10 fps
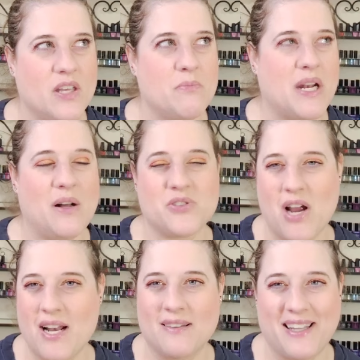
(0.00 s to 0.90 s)
it, but I'll
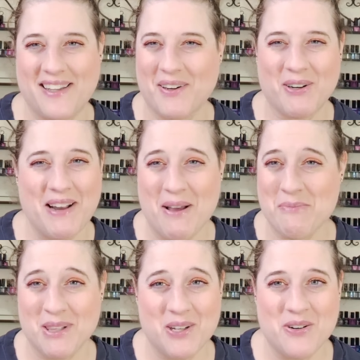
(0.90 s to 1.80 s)
try to link her
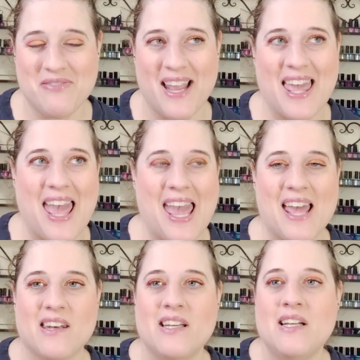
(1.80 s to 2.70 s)
down below if I
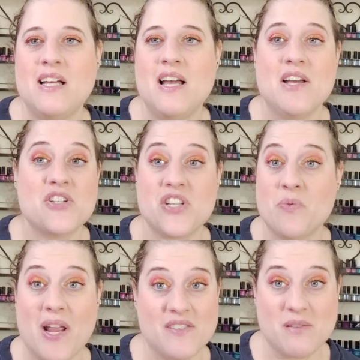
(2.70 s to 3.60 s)
can. She
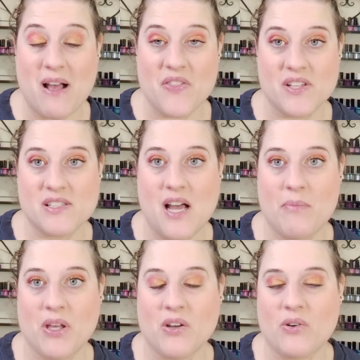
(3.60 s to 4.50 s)
raves about this
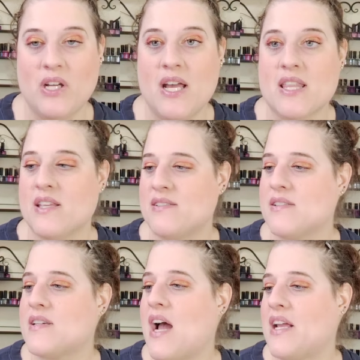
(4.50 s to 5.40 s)
top coat. This
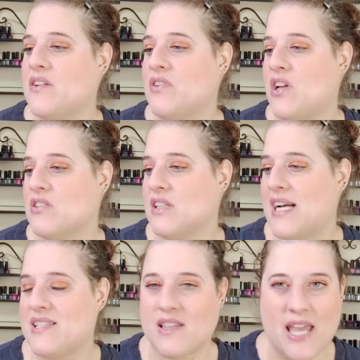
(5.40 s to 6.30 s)
is kind of along the
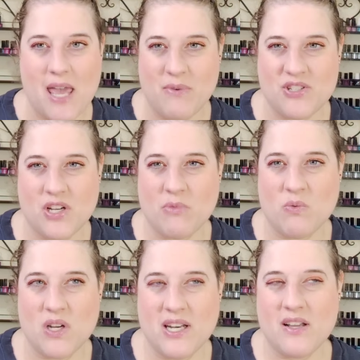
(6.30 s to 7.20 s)
lines of the KB Shimmer
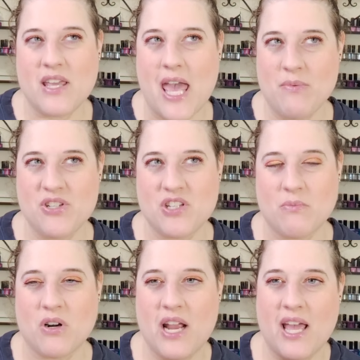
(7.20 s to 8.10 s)
one. KB
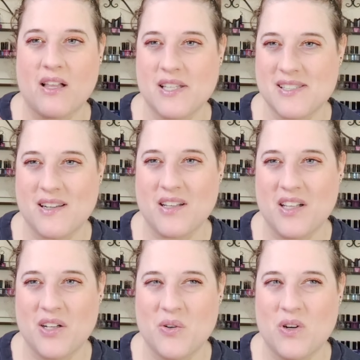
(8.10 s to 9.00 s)
Shimmer and Glisten and
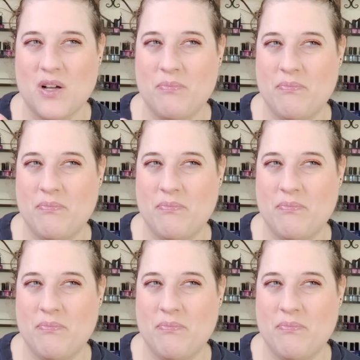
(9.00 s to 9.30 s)
Glow